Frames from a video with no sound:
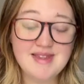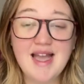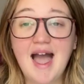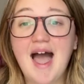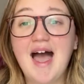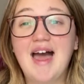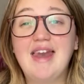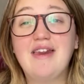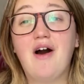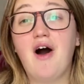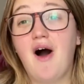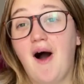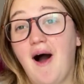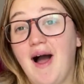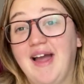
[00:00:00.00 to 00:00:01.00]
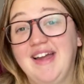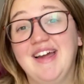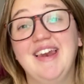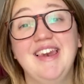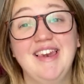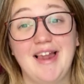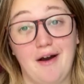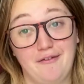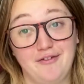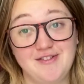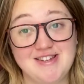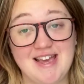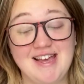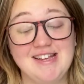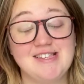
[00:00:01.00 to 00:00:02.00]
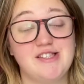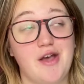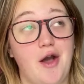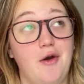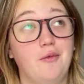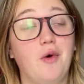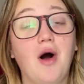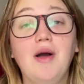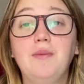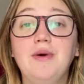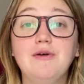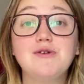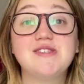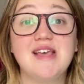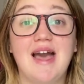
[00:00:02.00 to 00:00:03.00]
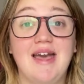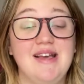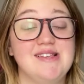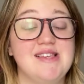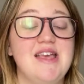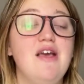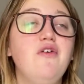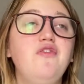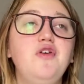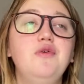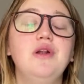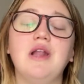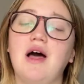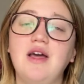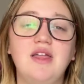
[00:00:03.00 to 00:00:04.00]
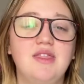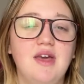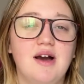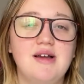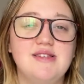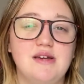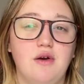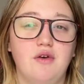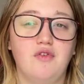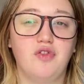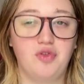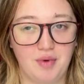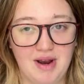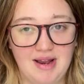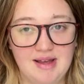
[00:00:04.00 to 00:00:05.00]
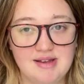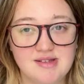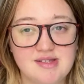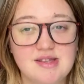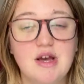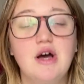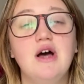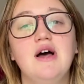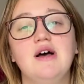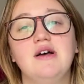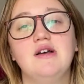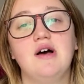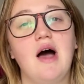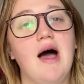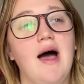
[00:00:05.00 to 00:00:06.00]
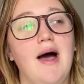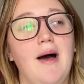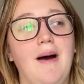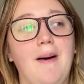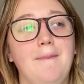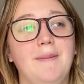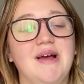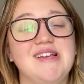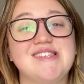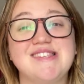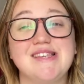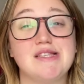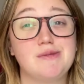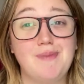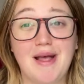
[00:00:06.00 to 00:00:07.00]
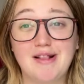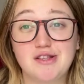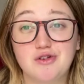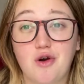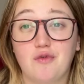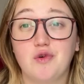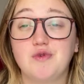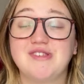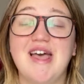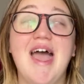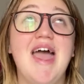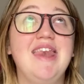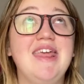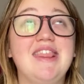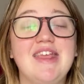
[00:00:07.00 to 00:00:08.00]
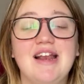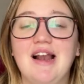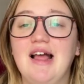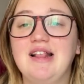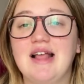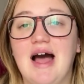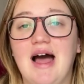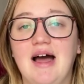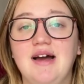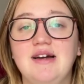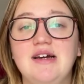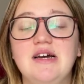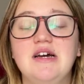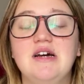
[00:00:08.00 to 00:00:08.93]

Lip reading: and I loved it. So what I will say is if you like the idea of thrillers, suspense novels, anything like that,